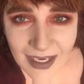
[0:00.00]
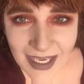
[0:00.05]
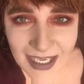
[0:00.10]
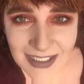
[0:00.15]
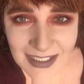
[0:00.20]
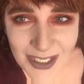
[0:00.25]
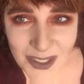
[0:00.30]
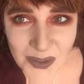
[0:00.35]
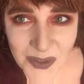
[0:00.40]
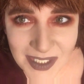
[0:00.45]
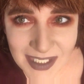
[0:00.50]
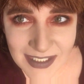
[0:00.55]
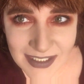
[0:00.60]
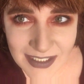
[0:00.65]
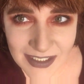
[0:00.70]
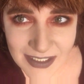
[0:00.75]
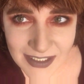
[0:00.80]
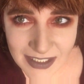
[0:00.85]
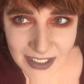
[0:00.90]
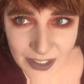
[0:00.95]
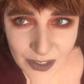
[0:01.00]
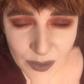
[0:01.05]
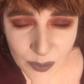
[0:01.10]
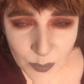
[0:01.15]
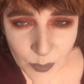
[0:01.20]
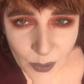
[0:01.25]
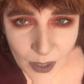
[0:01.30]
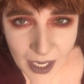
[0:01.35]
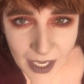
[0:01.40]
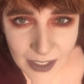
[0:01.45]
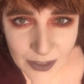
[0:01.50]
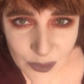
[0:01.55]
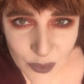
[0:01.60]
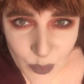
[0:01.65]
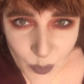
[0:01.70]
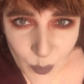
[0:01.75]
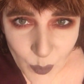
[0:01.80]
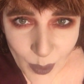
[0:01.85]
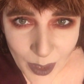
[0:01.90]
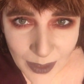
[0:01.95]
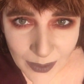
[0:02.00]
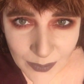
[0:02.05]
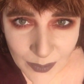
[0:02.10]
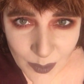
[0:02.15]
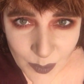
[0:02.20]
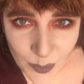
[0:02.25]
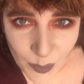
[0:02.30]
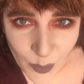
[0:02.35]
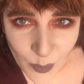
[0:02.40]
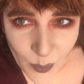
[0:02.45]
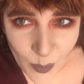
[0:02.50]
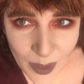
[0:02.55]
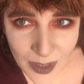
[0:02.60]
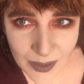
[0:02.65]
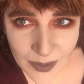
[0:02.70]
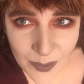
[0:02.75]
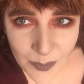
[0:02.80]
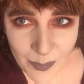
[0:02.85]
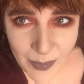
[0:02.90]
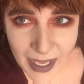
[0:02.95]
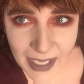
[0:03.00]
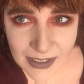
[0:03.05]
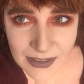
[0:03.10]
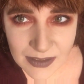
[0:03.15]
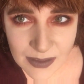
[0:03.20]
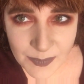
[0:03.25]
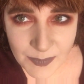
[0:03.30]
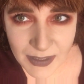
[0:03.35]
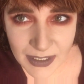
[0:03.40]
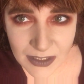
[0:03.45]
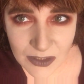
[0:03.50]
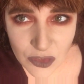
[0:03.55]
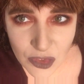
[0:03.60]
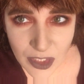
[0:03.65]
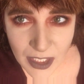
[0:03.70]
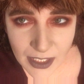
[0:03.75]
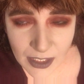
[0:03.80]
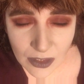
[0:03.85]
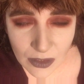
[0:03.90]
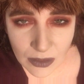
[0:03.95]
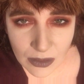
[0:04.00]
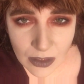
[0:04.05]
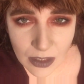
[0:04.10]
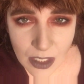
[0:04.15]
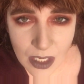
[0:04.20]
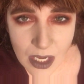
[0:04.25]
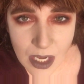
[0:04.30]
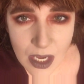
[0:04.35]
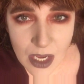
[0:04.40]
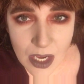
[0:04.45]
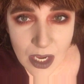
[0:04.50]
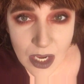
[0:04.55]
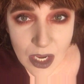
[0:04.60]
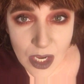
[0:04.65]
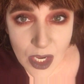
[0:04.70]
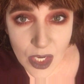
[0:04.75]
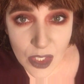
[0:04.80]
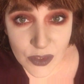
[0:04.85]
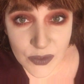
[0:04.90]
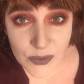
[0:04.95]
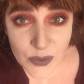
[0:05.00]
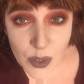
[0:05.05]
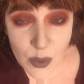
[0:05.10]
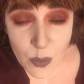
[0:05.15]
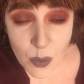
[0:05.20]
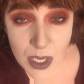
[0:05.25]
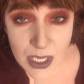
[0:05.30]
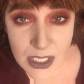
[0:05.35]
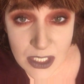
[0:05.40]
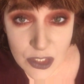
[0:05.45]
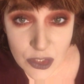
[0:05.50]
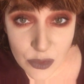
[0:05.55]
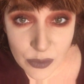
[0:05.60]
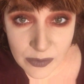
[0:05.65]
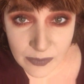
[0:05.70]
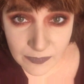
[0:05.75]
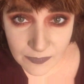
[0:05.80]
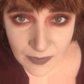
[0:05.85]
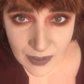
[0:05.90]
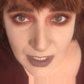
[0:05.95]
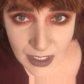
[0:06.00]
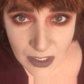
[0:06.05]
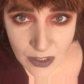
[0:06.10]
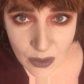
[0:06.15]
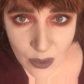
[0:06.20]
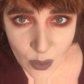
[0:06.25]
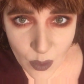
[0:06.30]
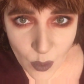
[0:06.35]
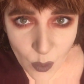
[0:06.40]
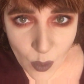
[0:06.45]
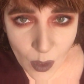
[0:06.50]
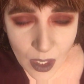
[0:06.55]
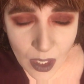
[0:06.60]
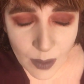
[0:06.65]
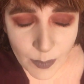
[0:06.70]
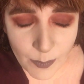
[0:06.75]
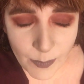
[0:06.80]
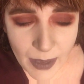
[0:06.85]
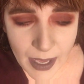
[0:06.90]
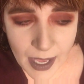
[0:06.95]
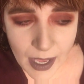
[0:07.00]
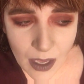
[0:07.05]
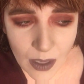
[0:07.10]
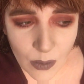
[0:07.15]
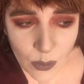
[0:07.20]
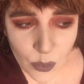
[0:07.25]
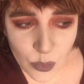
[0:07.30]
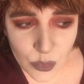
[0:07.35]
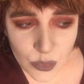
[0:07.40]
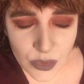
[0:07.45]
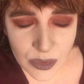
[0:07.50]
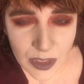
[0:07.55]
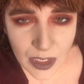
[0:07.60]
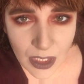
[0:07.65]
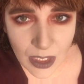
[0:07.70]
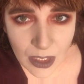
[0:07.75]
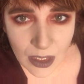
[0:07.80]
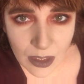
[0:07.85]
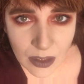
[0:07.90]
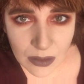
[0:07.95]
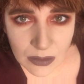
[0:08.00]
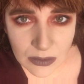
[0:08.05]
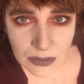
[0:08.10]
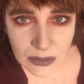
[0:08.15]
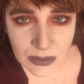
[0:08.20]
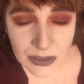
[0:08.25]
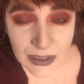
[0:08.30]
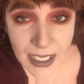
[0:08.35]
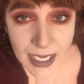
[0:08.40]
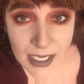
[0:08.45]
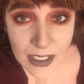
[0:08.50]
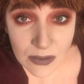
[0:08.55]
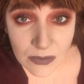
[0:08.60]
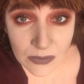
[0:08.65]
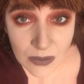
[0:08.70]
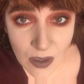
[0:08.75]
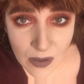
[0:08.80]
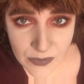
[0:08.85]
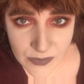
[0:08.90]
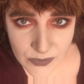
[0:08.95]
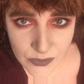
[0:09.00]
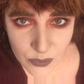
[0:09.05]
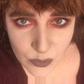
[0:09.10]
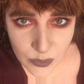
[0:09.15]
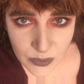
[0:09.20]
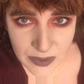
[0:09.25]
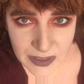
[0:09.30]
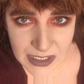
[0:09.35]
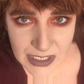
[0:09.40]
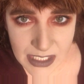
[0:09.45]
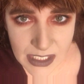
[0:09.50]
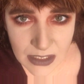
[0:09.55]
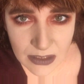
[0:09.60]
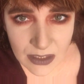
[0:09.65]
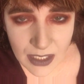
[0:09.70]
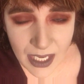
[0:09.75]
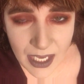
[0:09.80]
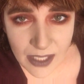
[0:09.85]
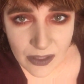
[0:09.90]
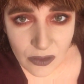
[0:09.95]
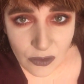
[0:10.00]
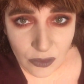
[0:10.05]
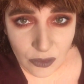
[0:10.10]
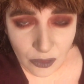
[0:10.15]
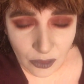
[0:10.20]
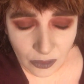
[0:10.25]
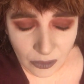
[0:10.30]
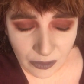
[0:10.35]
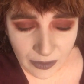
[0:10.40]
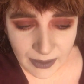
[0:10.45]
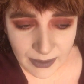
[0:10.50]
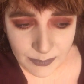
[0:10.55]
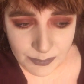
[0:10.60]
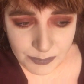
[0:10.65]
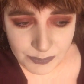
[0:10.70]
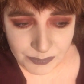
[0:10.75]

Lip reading: Hello, this is Sarah Braasch. Welcome or welcome back to my channel. So I want to do a video about Yale Law School Dean Heather Gerken.